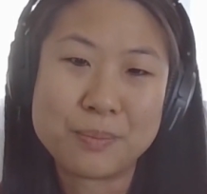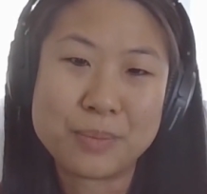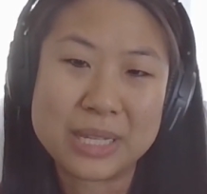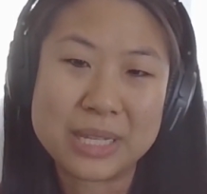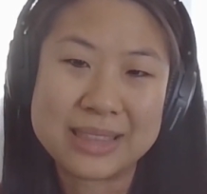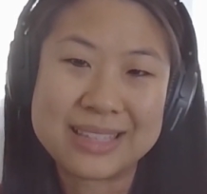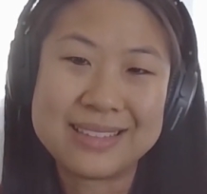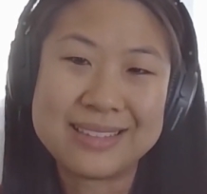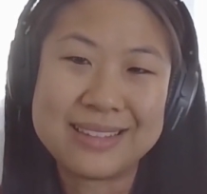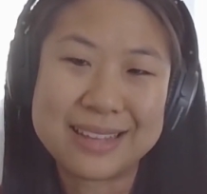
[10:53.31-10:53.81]

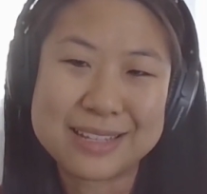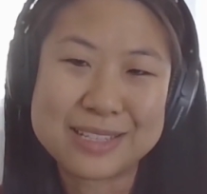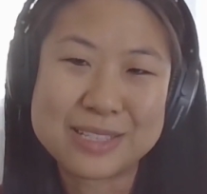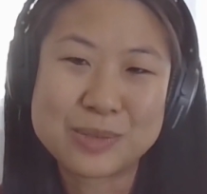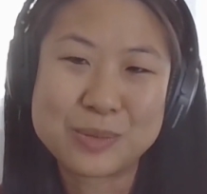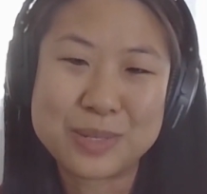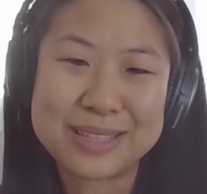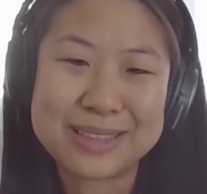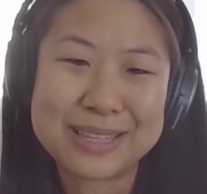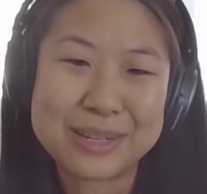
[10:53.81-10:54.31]
But the
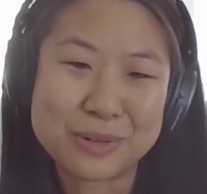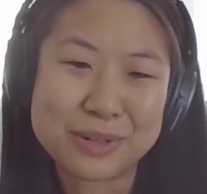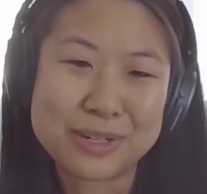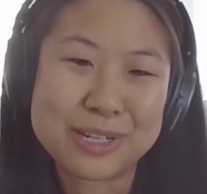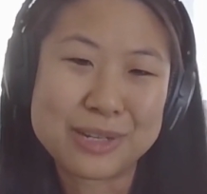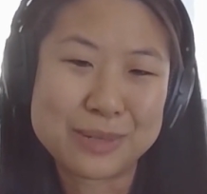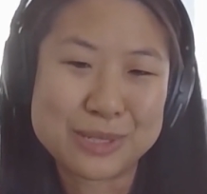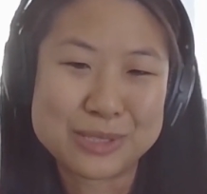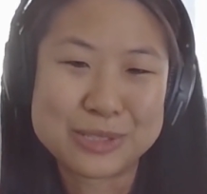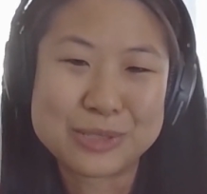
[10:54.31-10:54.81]
next week they were
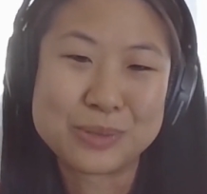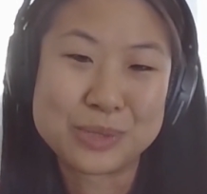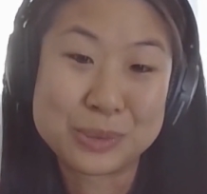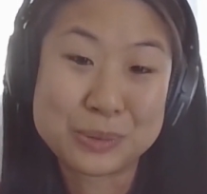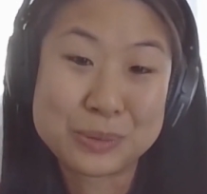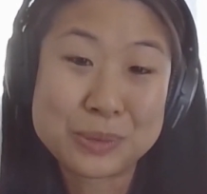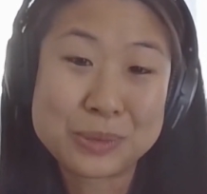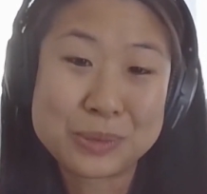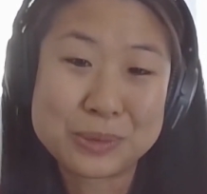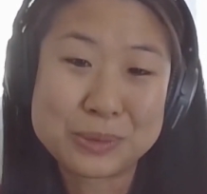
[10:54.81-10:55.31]
coming to
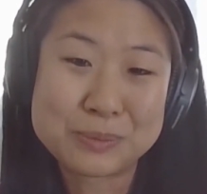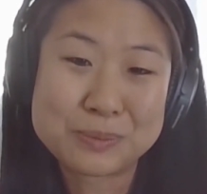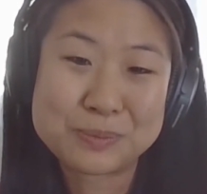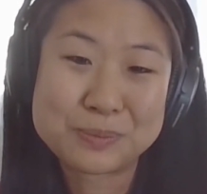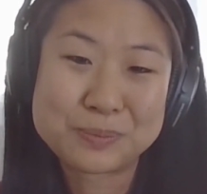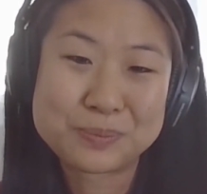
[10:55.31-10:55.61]
recruit